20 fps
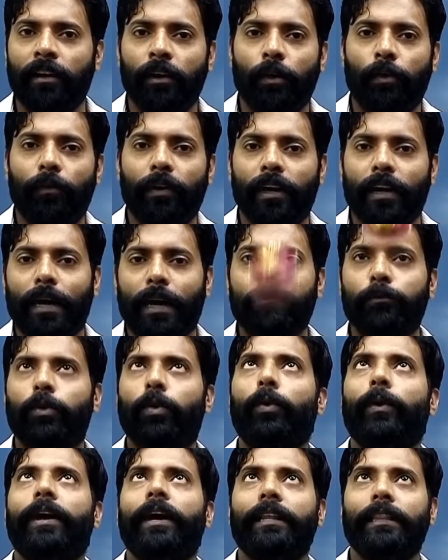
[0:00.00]
When I'm
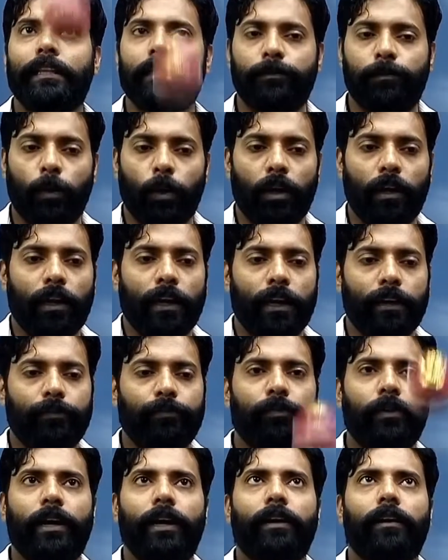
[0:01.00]
throwing this ball
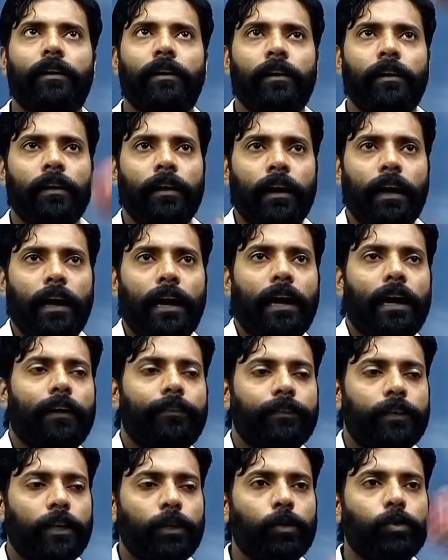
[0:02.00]
upward,
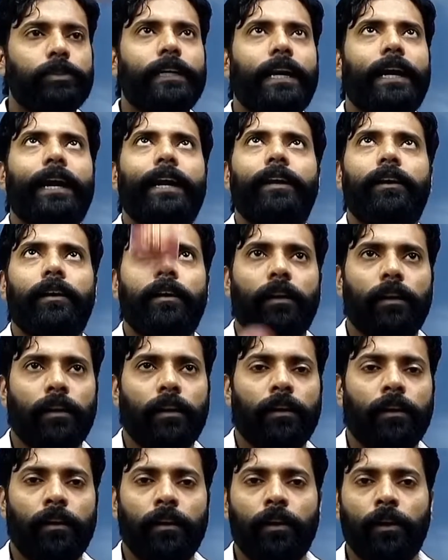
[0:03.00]
after 2 seconds,
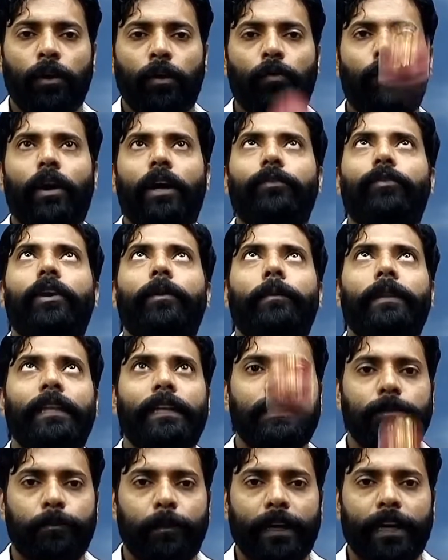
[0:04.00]
what will be the
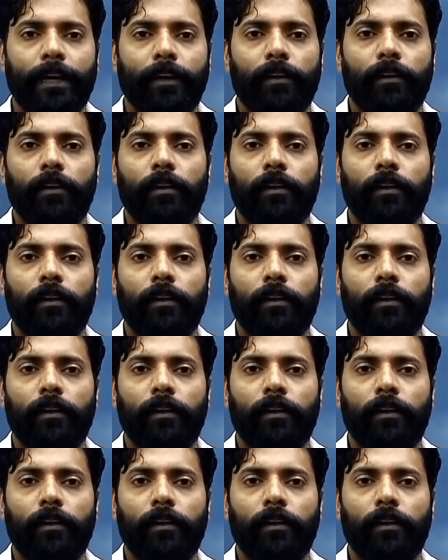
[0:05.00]
speed?